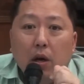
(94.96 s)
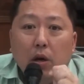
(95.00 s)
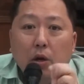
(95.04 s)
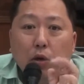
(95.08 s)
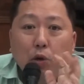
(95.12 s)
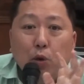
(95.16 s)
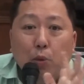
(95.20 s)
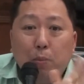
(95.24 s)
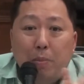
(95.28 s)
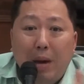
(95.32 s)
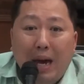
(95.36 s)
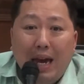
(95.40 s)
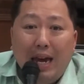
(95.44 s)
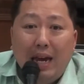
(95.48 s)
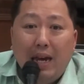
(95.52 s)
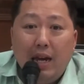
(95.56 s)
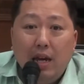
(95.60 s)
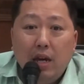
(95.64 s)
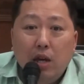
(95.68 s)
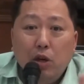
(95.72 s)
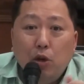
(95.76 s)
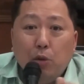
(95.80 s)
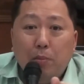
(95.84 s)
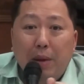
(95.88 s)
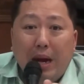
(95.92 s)
You
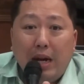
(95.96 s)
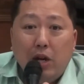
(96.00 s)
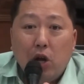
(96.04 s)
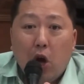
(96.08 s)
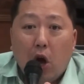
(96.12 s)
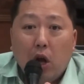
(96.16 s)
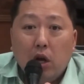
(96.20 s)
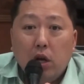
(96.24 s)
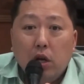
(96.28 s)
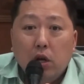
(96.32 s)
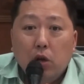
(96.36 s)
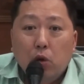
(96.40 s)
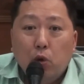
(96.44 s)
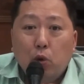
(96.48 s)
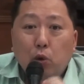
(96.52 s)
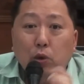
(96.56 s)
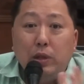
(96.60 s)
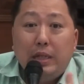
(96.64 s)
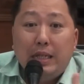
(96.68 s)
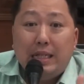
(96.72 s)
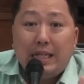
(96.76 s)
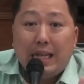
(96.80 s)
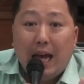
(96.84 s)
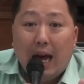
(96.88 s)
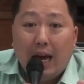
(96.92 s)
may not. Who
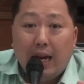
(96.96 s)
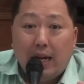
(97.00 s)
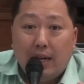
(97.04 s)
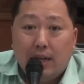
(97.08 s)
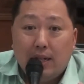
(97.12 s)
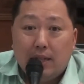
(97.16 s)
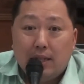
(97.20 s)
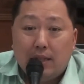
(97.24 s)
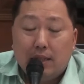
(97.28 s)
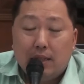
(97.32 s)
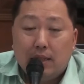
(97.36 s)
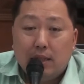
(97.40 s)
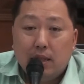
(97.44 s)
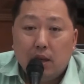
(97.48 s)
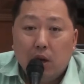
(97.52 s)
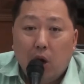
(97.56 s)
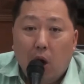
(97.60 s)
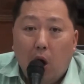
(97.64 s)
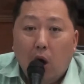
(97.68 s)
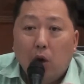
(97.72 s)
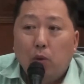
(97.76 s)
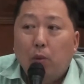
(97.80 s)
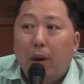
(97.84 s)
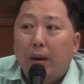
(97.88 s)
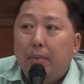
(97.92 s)
decides?
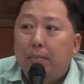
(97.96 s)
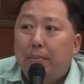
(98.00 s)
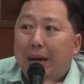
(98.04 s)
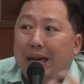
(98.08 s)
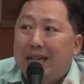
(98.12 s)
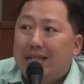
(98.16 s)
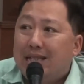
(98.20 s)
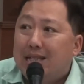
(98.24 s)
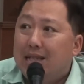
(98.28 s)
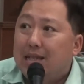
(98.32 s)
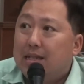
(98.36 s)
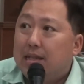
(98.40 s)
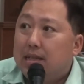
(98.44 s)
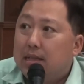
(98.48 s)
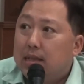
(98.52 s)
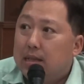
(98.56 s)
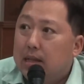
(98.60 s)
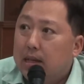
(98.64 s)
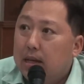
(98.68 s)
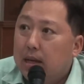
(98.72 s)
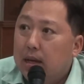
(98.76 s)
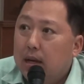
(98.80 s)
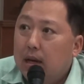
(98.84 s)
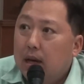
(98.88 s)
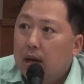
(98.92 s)
On what basis
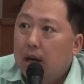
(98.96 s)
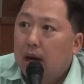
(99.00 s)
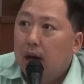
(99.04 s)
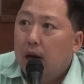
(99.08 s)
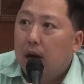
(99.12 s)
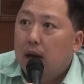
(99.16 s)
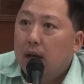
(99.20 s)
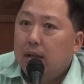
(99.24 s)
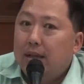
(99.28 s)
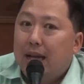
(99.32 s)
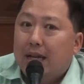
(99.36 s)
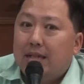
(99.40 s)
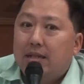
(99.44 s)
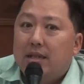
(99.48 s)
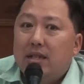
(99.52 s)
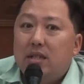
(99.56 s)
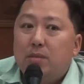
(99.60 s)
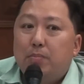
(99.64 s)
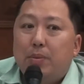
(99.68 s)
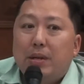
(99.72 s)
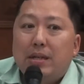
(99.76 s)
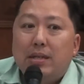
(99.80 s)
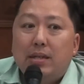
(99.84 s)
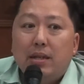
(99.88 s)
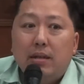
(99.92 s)
does this
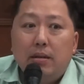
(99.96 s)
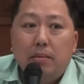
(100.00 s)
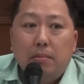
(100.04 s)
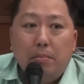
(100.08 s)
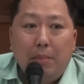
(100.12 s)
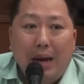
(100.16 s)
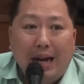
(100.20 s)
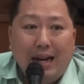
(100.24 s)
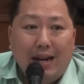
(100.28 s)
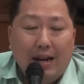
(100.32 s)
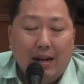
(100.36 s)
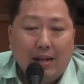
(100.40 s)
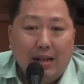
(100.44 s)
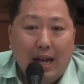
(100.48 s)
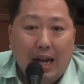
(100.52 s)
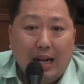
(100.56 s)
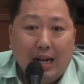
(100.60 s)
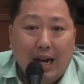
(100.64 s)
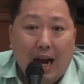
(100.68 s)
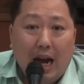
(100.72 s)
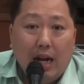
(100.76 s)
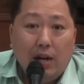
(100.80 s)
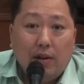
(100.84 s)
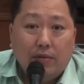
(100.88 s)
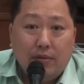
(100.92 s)
person make that
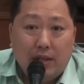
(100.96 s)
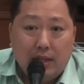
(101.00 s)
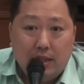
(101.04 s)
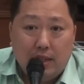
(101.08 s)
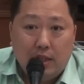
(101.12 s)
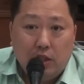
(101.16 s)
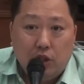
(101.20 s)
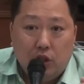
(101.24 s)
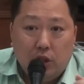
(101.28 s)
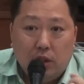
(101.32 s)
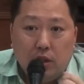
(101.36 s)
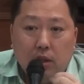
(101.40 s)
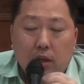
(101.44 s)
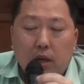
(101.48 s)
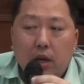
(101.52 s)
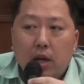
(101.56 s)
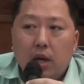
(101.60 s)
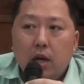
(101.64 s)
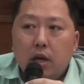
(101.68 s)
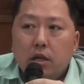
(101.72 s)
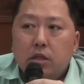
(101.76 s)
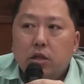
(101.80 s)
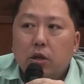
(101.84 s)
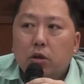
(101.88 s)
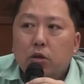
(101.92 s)
kind of decision?
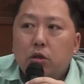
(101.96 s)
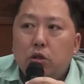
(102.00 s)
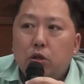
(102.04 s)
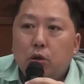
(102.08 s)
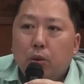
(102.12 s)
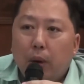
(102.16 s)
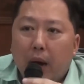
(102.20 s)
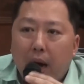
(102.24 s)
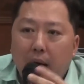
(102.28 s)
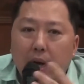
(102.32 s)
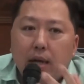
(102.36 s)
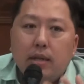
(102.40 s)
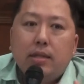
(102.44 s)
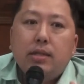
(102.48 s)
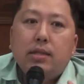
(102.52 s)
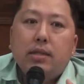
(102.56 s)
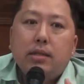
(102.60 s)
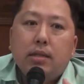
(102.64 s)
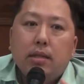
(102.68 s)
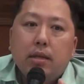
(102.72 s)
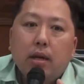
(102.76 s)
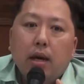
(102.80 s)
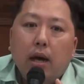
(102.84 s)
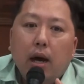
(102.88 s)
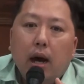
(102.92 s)
So to
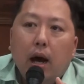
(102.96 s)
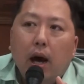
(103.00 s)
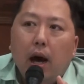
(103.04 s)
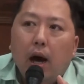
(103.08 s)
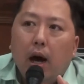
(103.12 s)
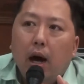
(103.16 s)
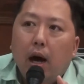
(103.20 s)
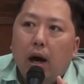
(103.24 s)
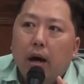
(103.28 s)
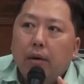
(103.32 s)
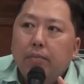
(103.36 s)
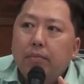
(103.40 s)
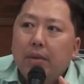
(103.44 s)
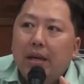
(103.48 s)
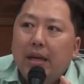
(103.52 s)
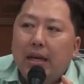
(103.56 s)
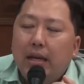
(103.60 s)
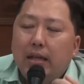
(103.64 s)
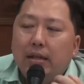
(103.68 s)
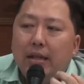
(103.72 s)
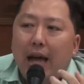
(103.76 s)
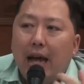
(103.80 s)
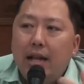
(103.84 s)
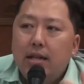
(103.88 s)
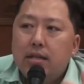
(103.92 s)
us,
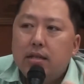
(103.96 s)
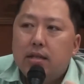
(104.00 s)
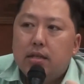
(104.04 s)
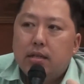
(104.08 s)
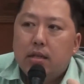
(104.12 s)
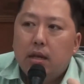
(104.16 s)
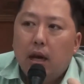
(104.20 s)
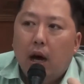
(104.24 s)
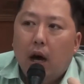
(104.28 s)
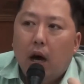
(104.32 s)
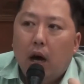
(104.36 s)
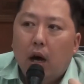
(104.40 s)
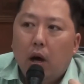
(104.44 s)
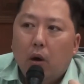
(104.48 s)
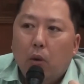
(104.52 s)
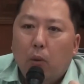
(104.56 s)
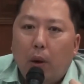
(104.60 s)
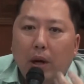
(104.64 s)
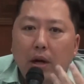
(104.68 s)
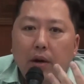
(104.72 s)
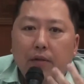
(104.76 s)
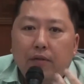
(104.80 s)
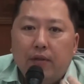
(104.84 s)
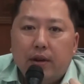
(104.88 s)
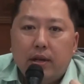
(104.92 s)
that's
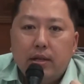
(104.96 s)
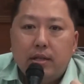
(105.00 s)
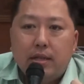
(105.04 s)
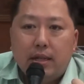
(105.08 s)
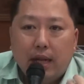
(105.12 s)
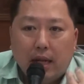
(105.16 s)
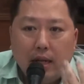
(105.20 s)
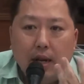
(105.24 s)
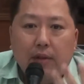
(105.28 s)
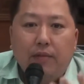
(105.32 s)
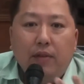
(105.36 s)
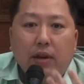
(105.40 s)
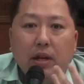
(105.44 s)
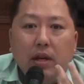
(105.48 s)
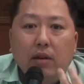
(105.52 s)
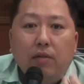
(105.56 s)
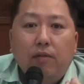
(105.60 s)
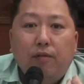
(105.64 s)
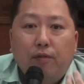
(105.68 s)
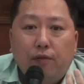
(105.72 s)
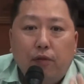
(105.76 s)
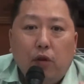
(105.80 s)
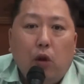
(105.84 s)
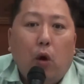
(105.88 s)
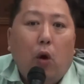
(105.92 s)
one of the significant
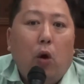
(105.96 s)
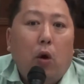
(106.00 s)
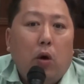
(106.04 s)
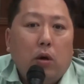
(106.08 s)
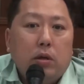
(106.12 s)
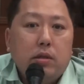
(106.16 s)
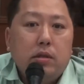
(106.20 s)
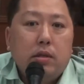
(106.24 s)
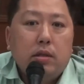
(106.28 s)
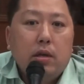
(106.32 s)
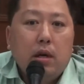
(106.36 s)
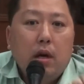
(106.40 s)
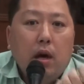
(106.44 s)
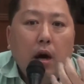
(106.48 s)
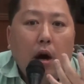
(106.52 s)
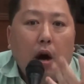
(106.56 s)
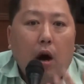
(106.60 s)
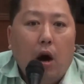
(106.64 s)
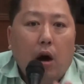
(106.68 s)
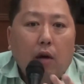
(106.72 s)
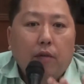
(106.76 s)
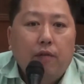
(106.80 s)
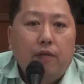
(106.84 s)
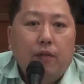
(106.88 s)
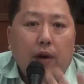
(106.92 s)
flaws
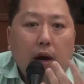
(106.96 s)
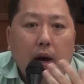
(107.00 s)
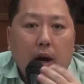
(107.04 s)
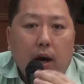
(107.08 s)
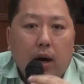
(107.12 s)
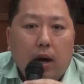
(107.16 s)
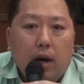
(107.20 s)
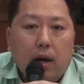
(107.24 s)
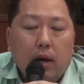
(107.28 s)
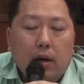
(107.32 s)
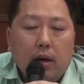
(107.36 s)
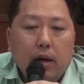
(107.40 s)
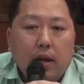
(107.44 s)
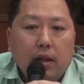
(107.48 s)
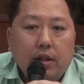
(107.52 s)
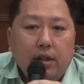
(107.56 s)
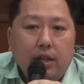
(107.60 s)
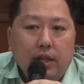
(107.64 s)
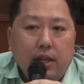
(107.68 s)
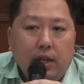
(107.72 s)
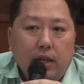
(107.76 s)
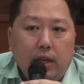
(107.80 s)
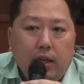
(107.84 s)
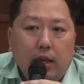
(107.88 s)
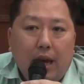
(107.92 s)
of
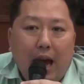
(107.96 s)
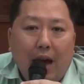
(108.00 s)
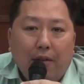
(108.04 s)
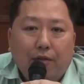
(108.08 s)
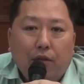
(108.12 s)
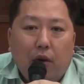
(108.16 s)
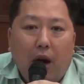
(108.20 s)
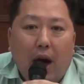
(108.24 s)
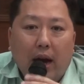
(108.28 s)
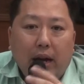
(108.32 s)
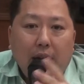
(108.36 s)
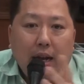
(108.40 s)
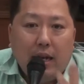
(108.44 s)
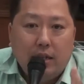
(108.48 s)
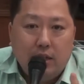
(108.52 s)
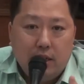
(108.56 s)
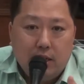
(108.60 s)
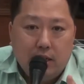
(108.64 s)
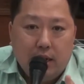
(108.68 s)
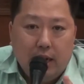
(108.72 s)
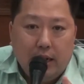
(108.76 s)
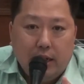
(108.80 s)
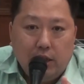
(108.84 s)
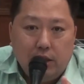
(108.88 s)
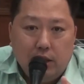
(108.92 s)
the FOI
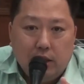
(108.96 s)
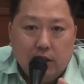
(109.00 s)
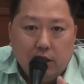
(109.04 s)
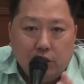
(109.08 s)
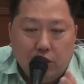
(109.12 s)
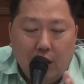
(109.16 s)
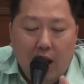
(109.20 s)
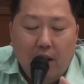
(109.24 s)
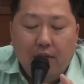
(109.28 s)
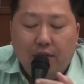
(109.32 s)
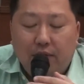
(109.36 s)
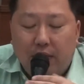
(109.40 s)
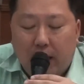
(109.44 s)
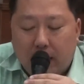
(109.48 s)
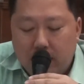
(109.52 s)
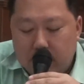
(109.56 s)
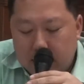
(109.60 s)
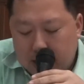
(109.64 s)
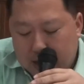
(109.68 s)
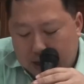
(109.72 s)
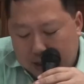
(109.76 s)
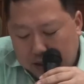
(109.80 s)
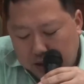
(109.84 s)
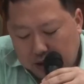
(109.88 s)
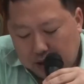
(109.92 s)
legislation, the draft
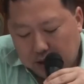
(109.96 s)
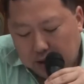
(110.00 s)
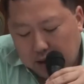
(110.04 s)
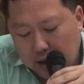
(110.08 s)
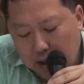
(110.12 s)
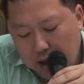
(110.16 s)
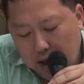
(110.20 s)
legislation,